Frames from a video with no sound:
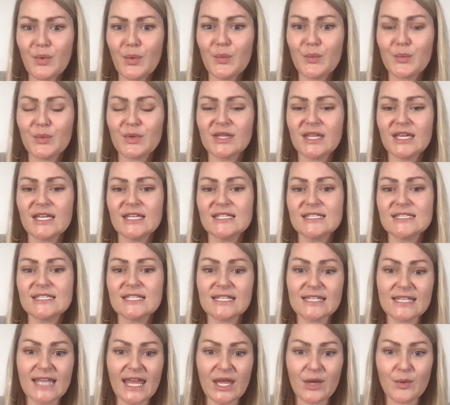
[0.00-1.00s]
related to
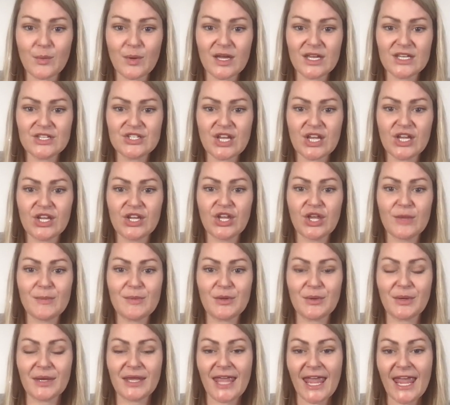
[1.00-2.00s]
language and
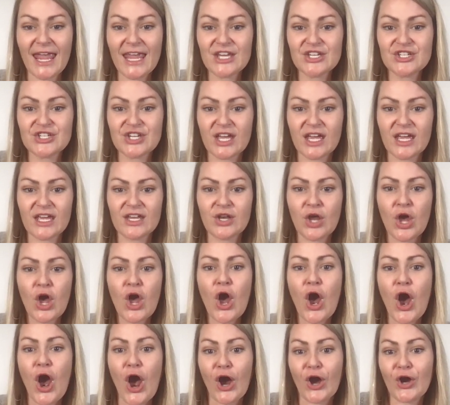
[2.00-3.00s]
communication
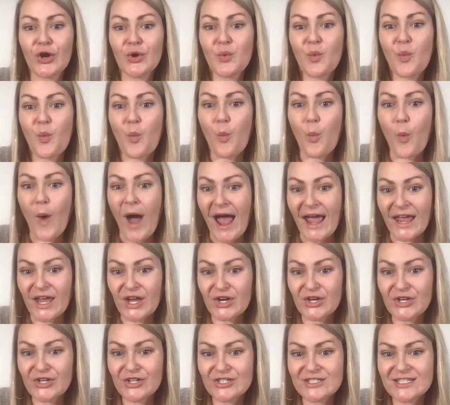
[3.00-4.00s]
aren't
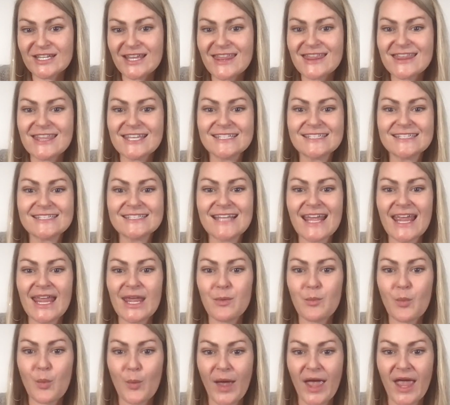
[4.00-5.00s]
wired the
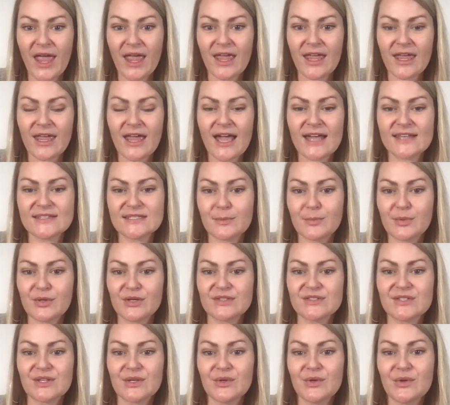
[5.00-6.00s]
same way as a
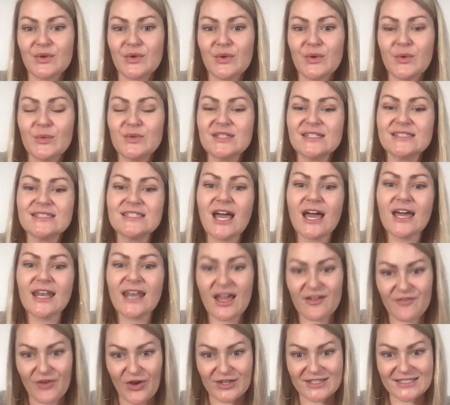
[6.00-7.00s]
person who does not
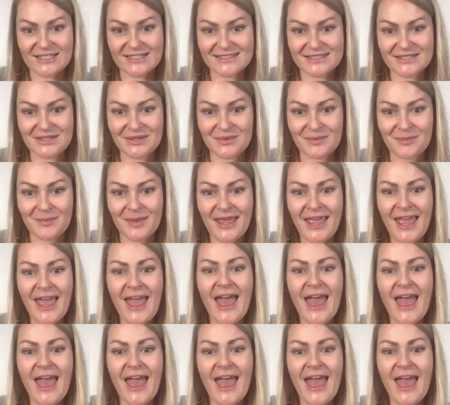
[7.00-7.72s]
have autism.